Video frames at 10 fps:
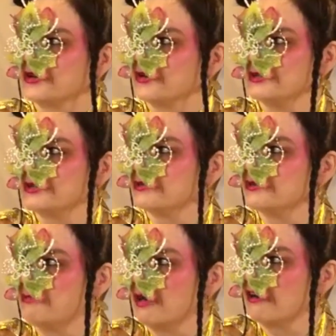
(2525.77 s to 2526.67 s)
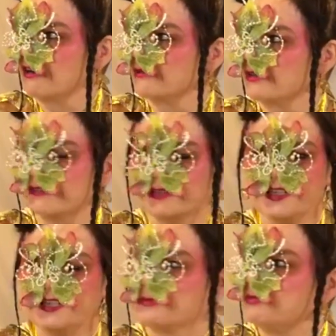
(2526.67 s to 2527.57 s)
to the bar with
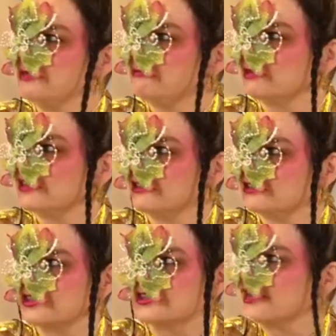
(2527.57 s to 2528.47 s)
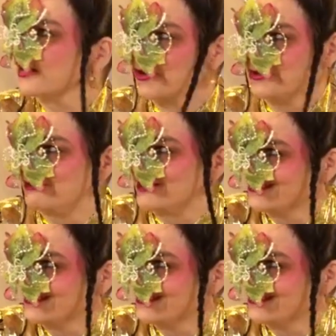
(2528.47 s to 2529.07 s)
least people and just take over.